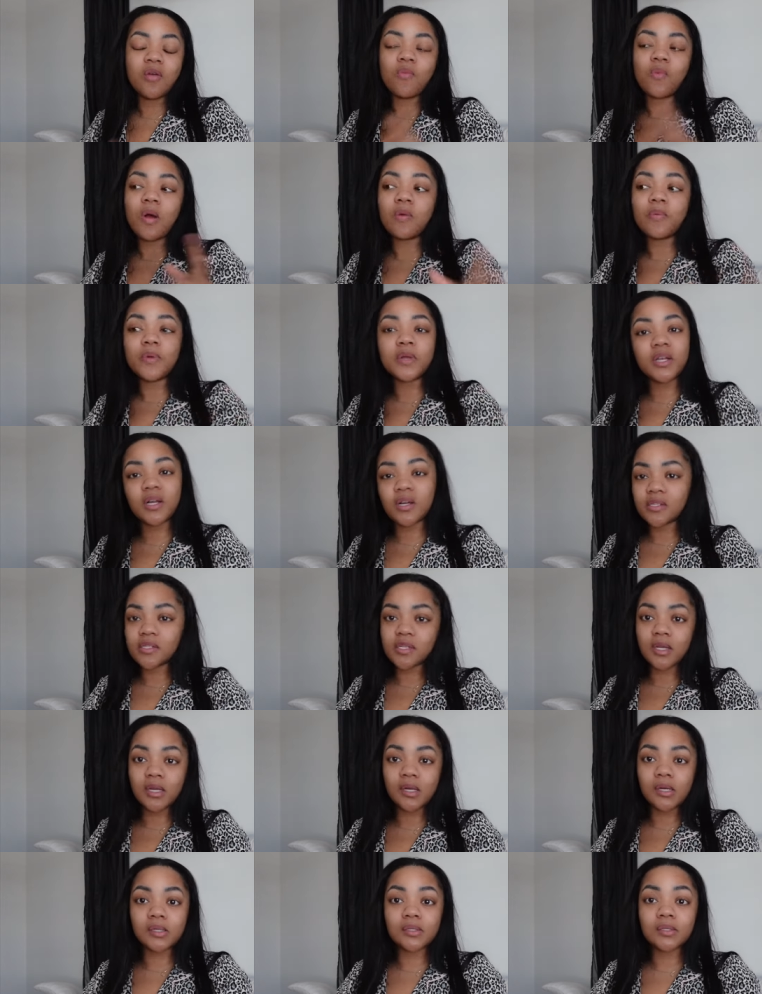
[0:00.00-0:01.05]
I went
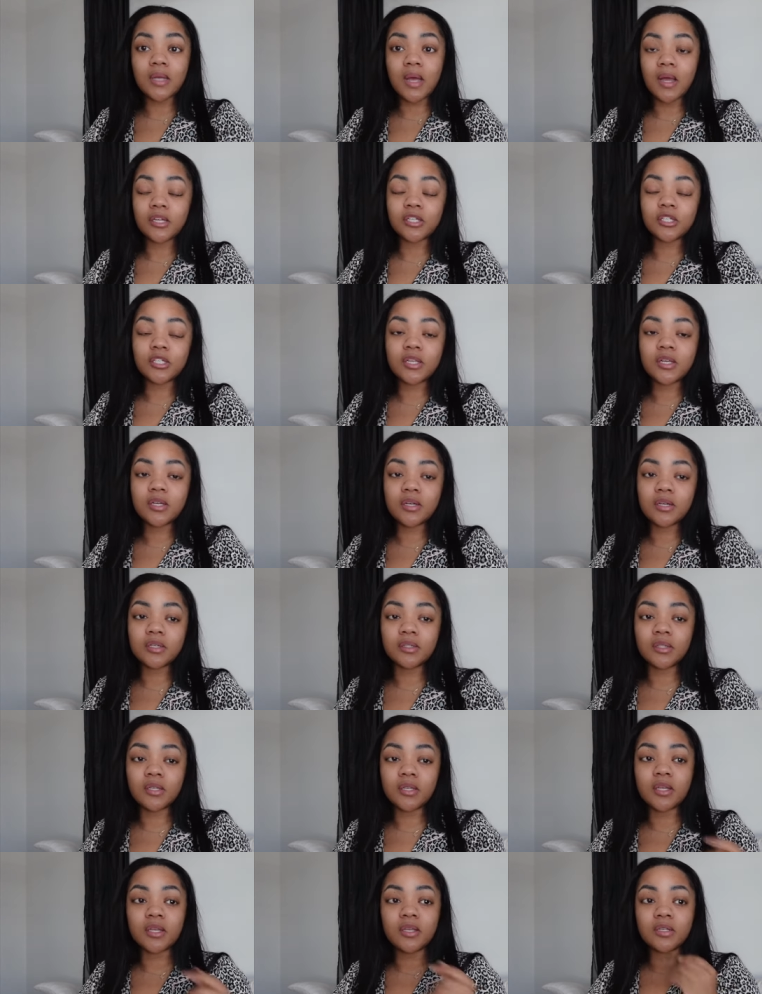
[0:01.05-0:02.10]
downstairs. I actually cooked
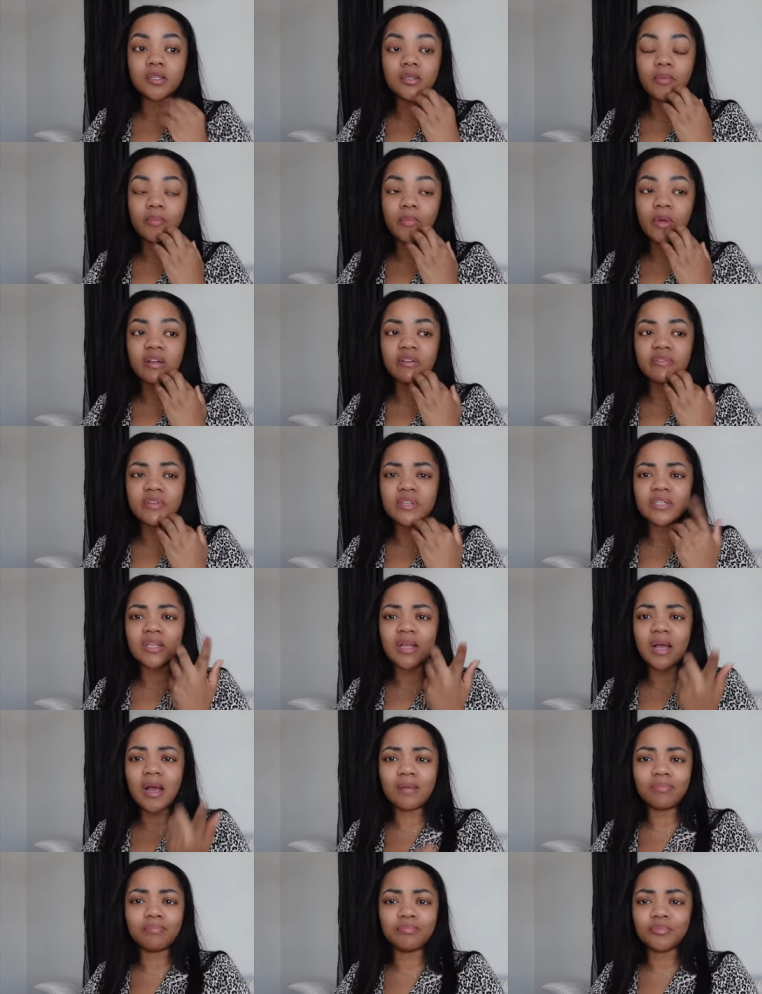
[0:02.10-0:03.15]
the kids some breakfast.
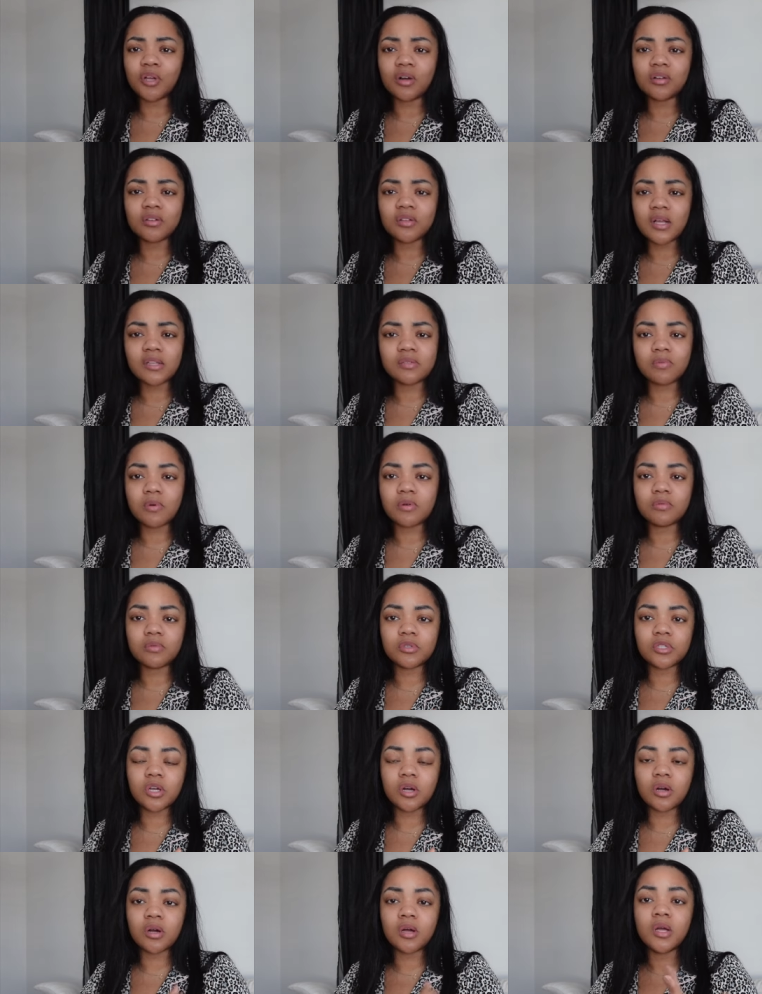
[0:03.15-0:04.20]
I talked. I spoke
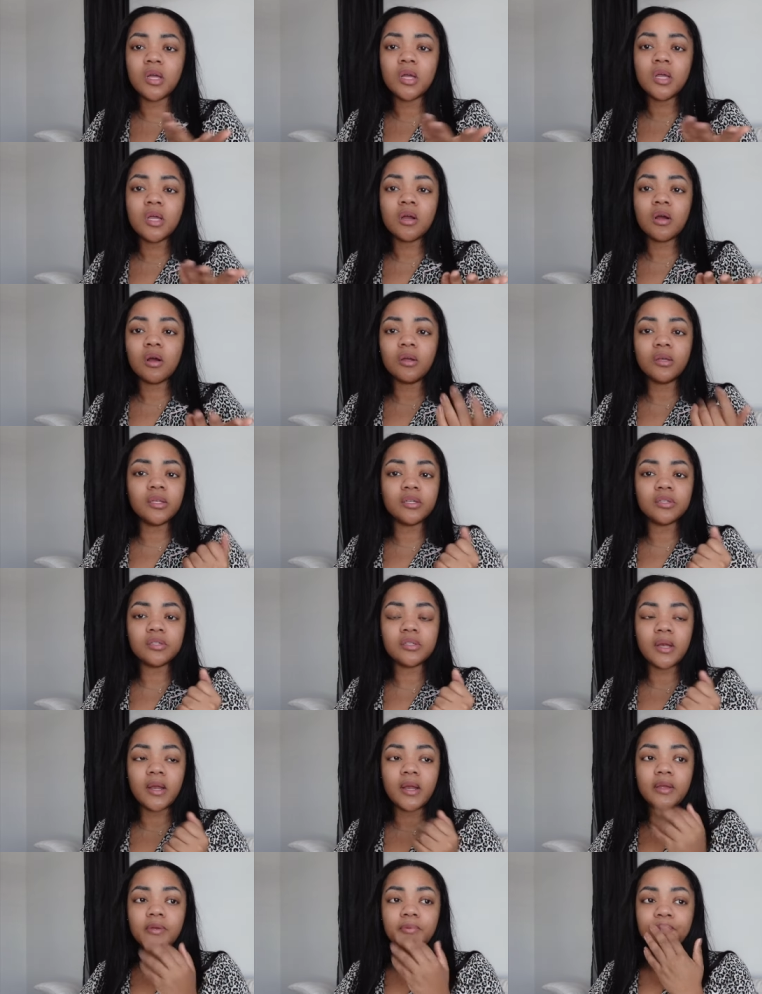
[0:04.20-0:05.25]
with y'all earlier
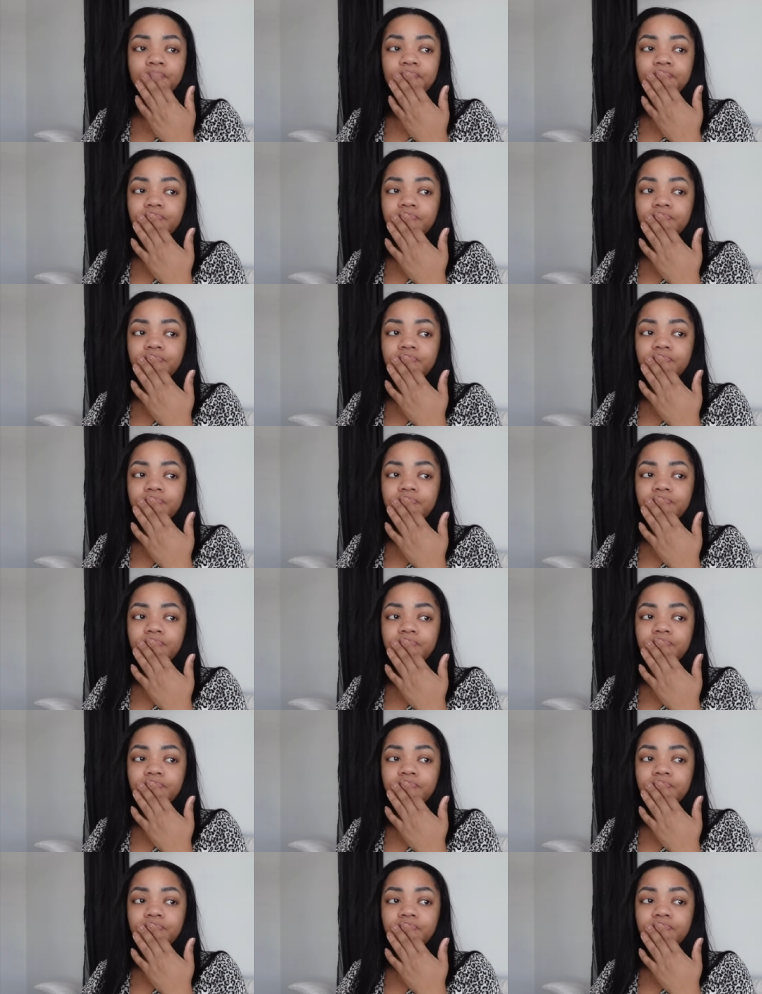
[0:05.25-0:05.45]
today.